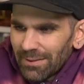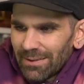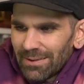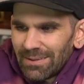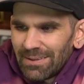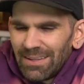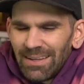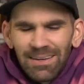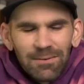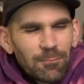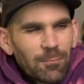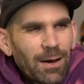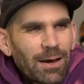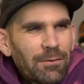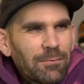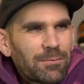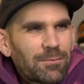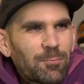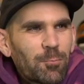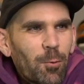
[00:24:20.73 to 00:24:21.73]

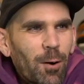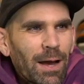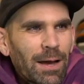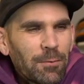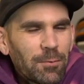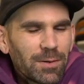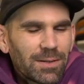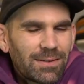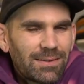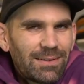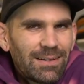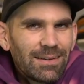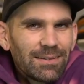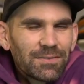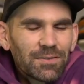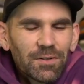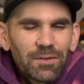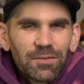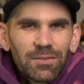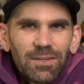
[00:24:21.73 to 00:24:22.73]

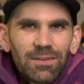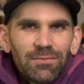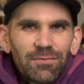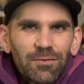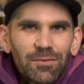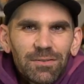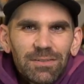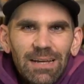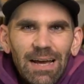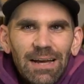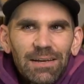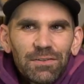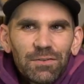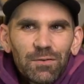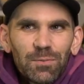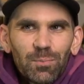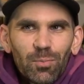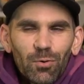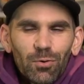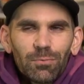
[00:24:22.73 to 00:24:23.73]
DSR stand for Dye
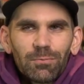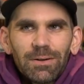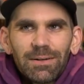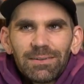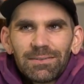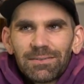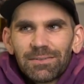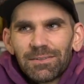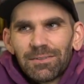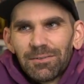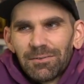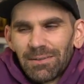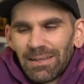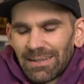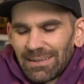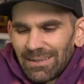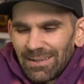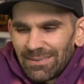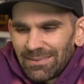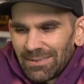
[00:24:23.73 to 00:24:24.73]
Sport Race though?
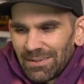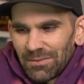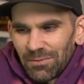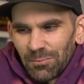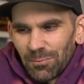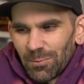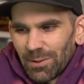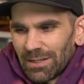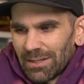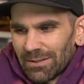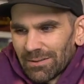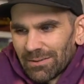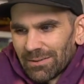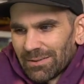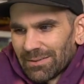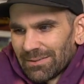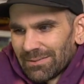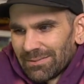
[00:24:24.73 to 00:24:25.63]
Like that sounds weird.